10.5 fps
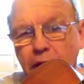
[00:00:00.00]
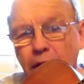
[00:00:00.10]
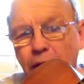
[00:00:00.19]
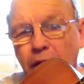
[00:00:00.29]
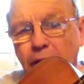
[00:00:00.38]

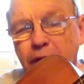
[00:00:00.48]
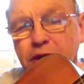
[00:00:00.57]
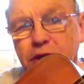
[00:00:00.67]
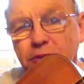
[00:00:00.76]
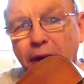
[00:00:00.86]
we don't want to
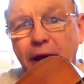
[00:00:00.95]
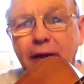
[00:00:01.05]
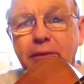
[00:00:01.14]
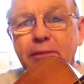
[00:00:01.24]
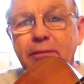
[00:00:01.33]
just play
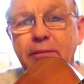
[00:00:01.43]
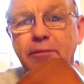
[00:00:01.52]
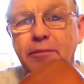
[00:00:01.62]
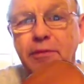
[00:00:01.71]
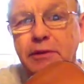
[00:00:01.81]
it,
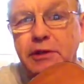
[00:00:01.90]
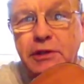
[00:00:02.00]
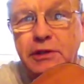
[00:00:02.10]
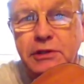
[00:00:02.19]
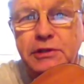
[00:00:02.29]

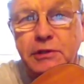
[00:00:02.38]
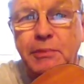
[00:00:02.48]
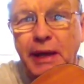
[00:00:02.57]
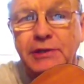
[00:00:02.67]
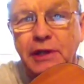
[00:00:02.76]
just the
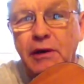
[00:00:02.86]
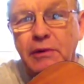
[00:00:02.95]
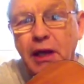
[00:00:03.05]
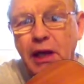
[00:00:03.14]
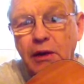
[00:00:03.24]
bass note.
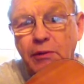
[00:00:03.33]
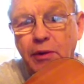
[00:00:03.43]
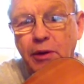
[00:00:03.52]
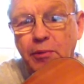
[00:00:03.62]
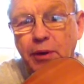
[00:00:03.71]
We
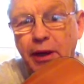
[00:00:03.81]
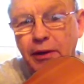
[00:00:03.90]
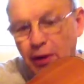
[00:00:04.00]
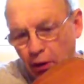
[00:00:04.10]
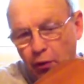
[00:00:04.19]
want to play
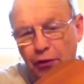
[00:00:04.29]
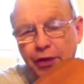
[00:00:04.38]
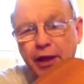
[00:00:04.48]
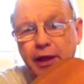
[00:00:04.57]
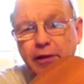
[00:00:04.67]
the whole
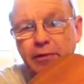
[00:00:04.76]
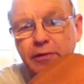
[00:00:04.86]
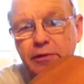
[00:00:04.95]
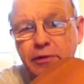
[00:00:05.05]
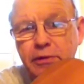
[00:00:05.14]
thing.
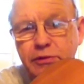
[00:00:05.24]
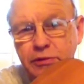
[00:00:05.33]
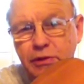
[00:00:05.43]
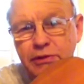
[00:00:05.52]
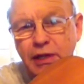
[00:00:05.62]

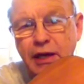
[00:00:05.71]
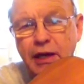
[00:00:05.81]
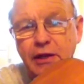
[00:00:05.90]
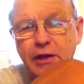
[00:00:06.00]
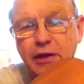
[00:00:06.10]
So it'll sound
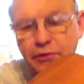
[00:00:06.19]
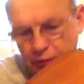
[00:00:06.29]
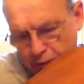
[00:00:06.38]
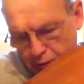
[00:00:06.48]
like this.